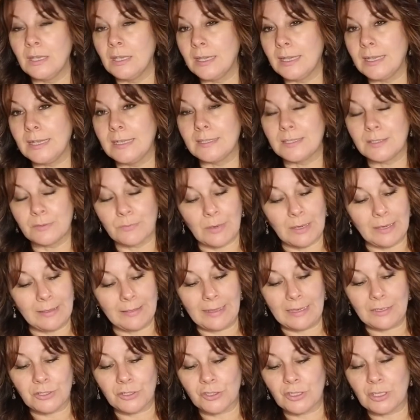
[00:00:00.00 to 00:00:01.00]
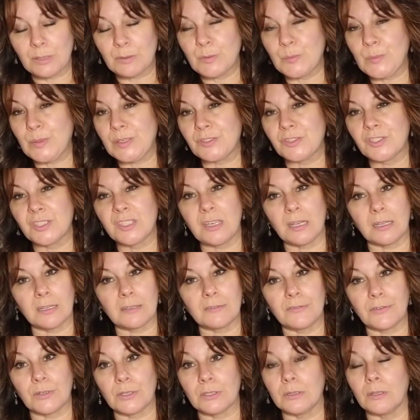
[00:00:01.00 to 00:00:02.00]
This relationship's been stuck
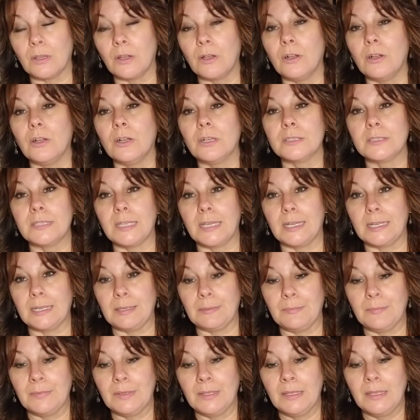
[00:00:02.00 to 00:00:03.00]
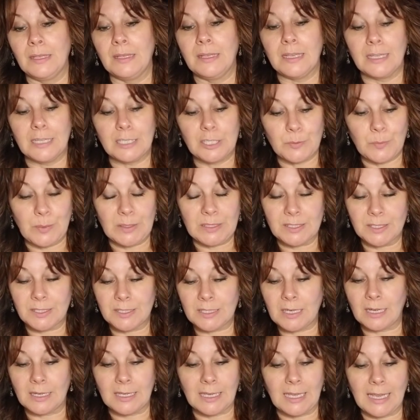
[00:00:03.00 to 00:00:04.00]
for a long time. It's been
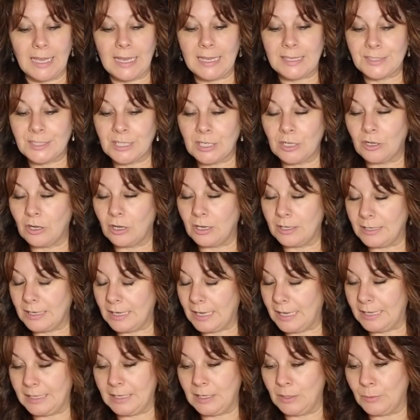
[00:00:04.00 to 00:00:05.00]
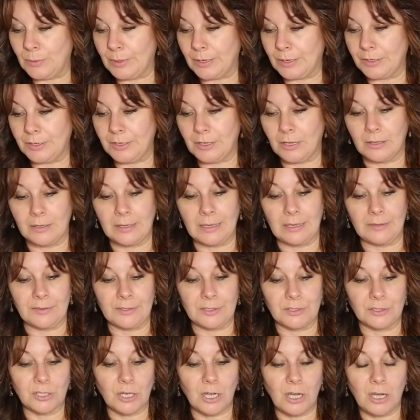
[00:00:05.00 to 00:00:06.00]
stuck. It hasn't gone anywhere. Y'all
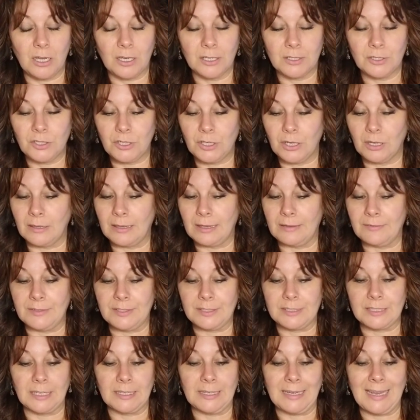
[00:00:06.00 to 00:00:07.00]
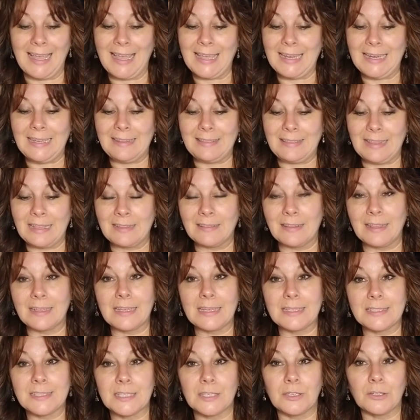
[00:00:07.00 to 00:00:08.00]
haven't talked. Y'all haven't done anything like
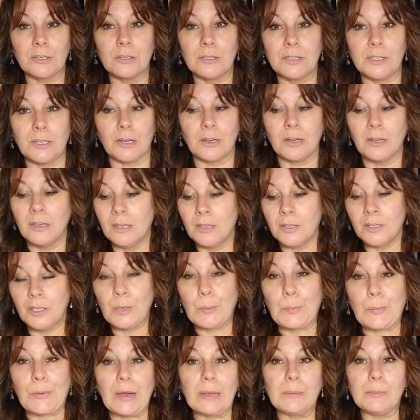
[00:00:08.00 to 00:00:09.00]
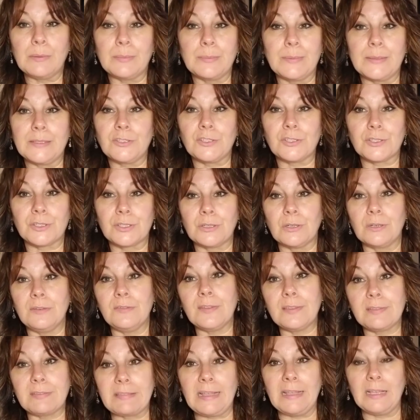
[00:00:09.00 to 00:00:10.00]
I said earlier. You probably just don't
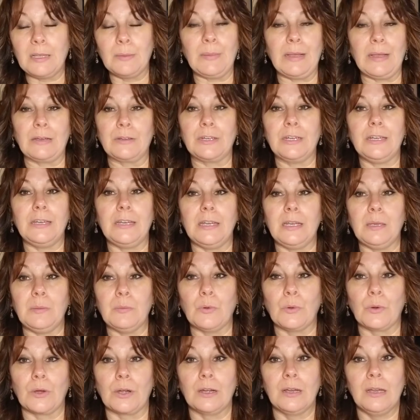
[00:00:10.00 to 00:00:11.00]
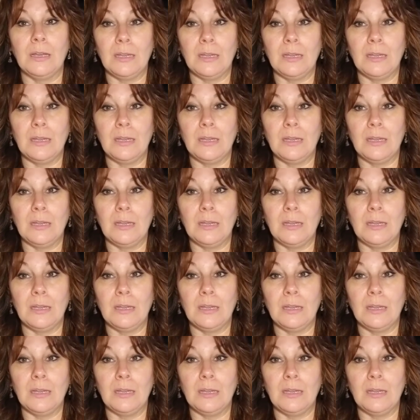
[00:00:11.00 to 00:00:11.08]
even think about it anymore.